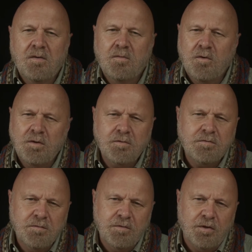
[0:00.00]
For
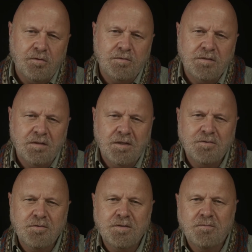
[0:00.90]
hundreds of years,
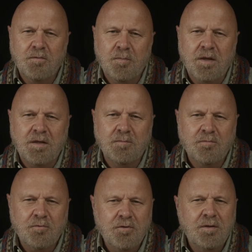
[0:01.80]
lectures have
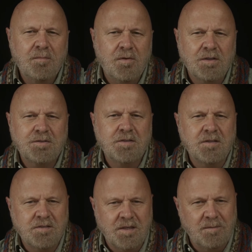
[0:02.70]
remained pretty much
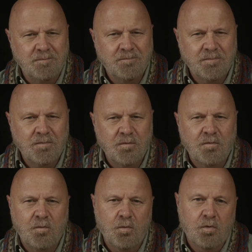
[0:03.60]
the same.
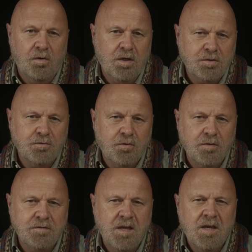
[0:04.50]
For
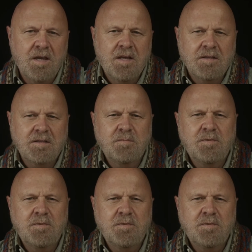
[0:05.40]
lecturers, this